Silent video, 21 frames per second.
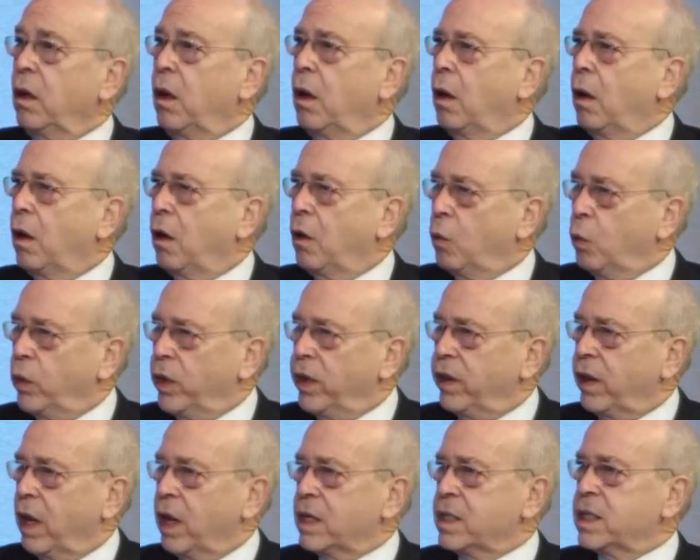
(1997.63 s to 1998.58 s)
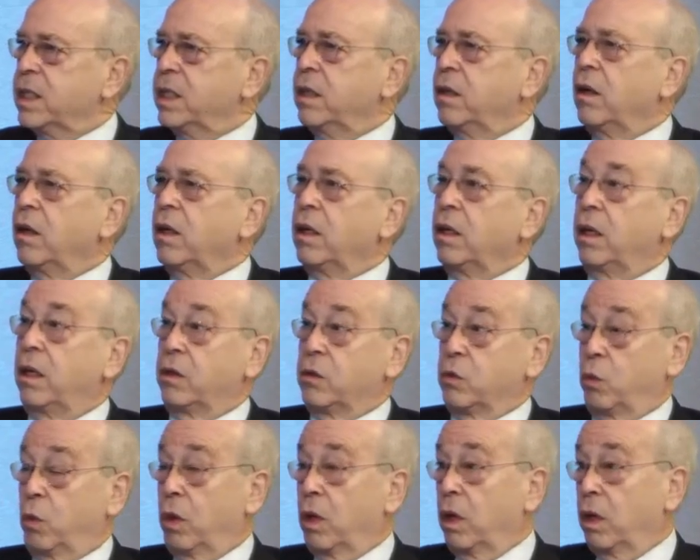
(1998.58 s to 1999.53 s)
uh, with ASEAN
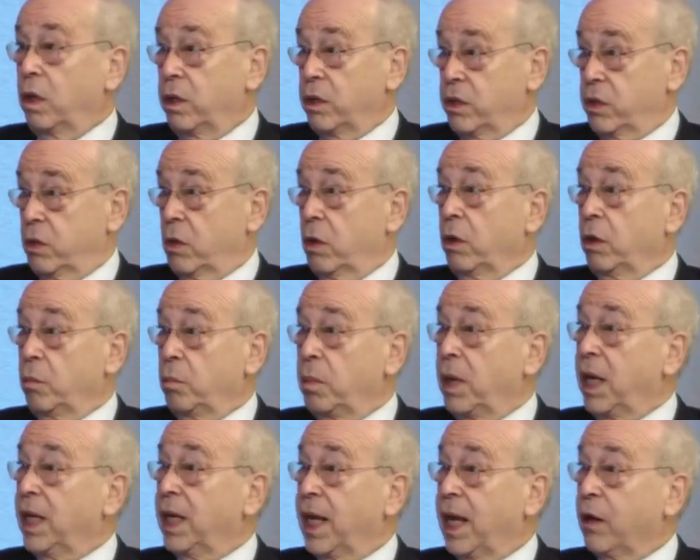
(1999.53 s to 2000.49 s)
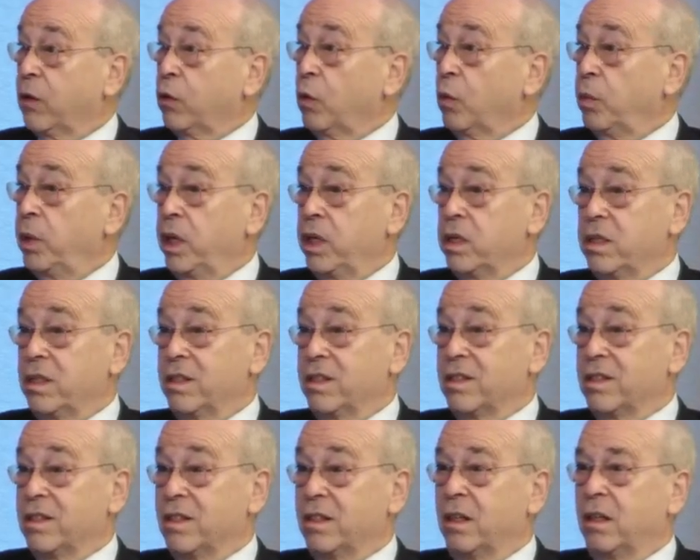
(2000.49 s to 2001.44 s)
as well as on a bilateral
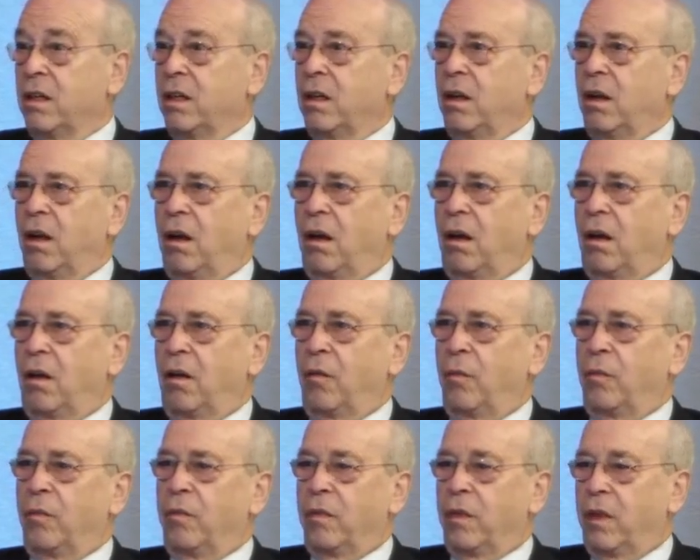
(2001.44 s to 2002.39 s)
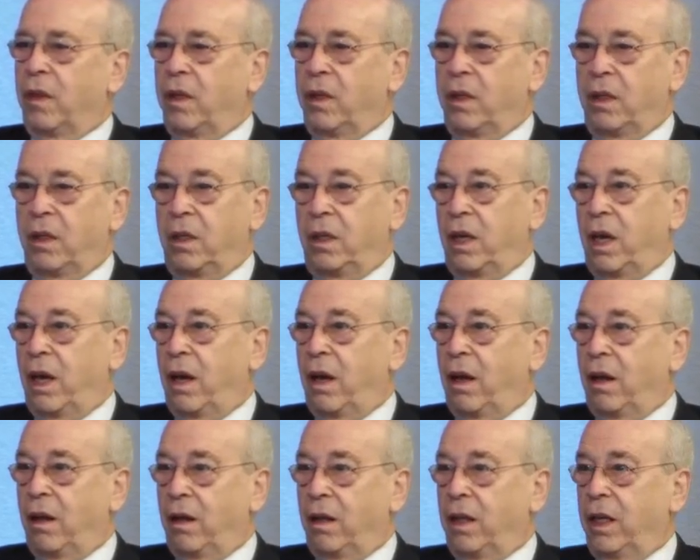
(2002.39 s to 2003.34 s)
basis. Um, the,
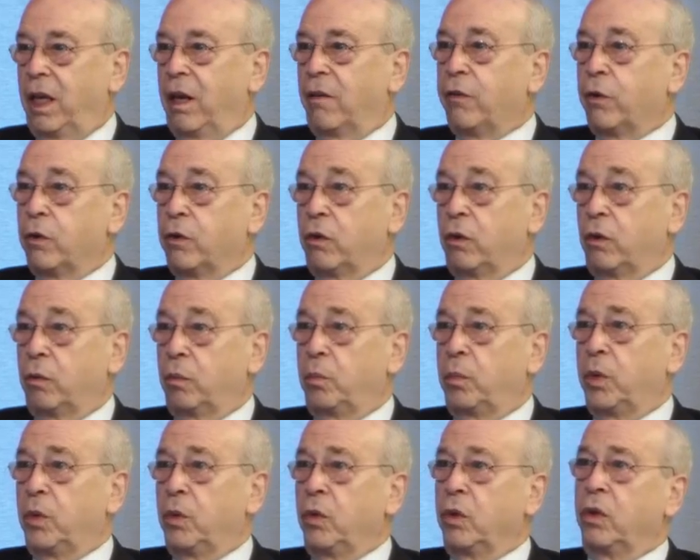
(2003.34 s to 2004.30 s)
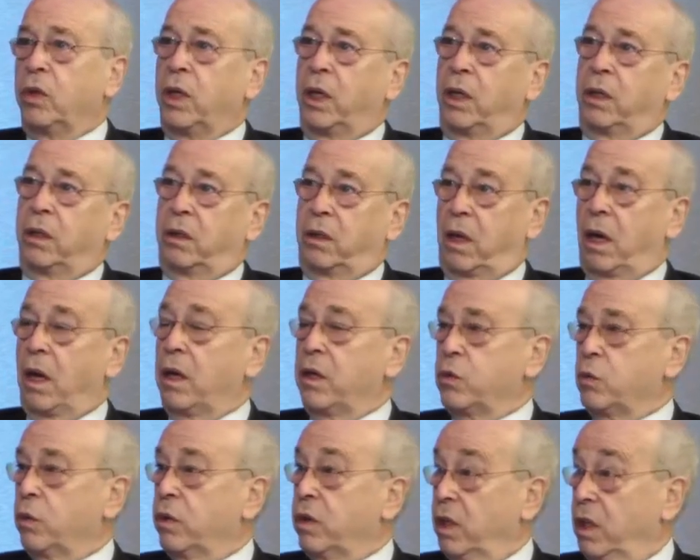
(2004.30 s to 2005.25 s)
the effort to build
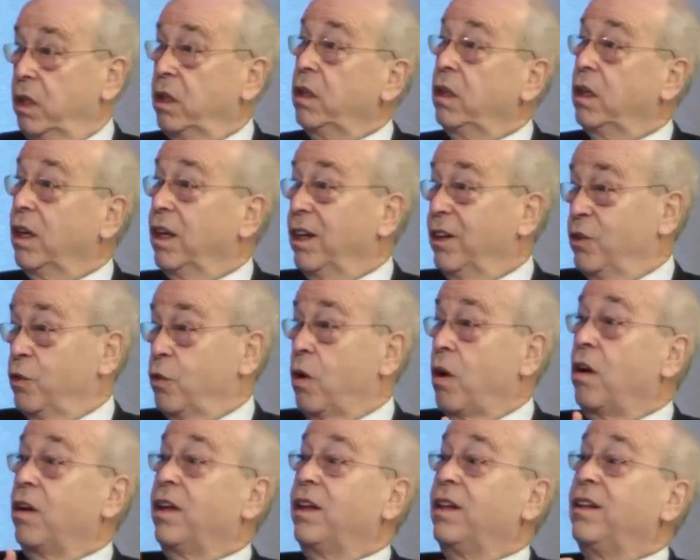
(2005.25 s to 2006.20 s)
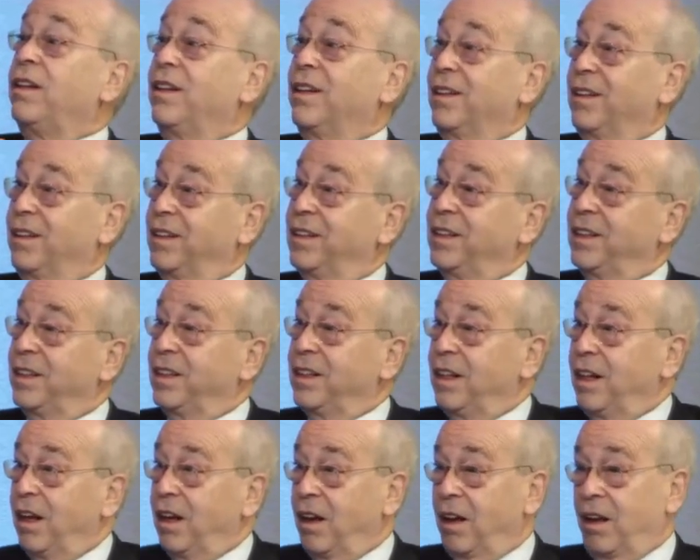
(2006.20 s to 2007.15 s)
ties with India and draw India
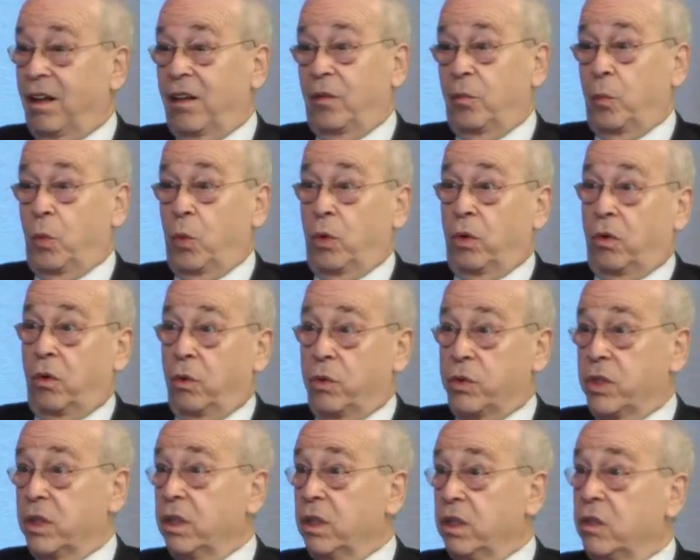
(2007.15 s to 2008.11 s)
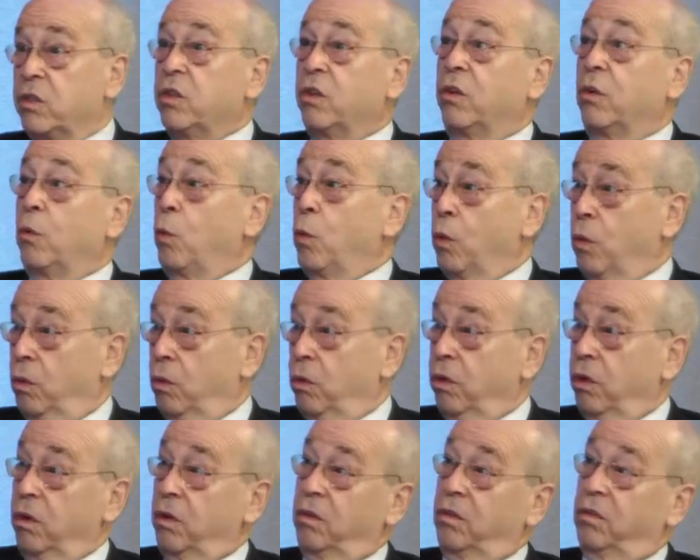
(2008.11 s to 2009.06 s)
uh, more closely into the,
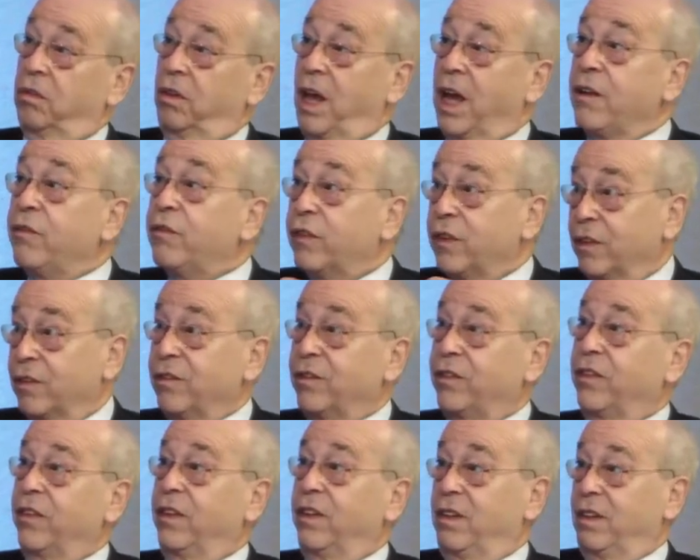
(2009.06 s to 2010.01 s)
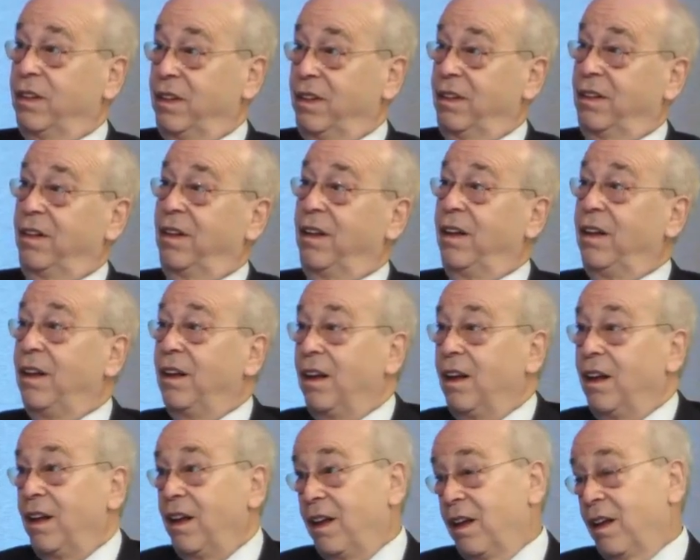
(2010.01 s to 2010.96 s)
the life of the
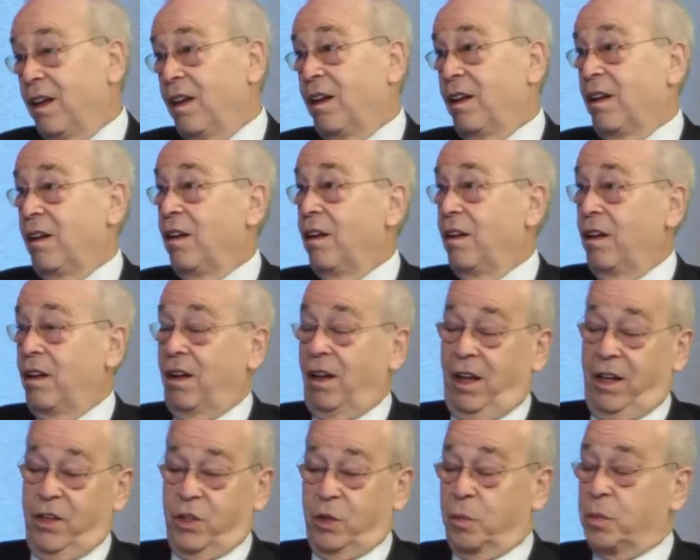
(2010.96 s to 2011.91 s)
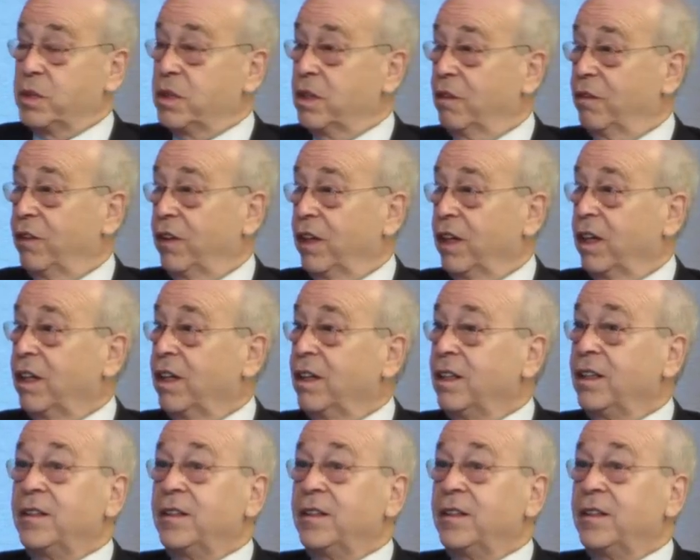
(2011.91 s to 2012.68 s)
uh, Asia Pacific